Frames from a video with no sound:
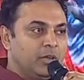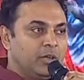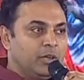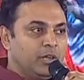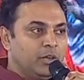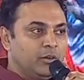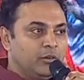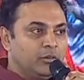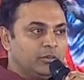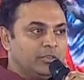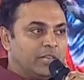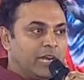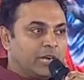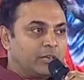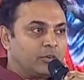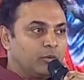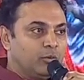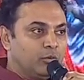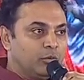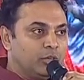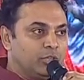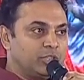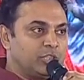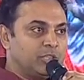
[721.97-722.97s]
you know, that
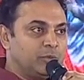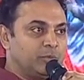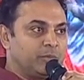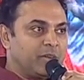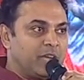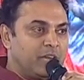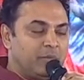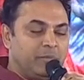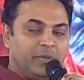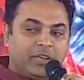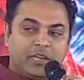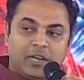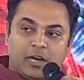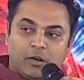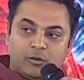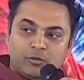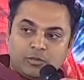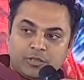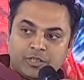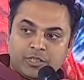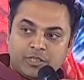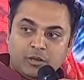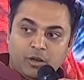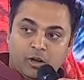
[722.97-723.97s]
ownership can be
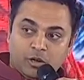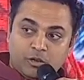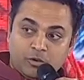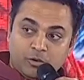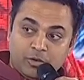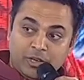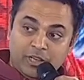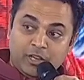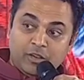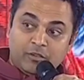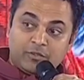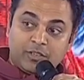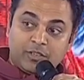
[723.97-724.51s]
counted not only of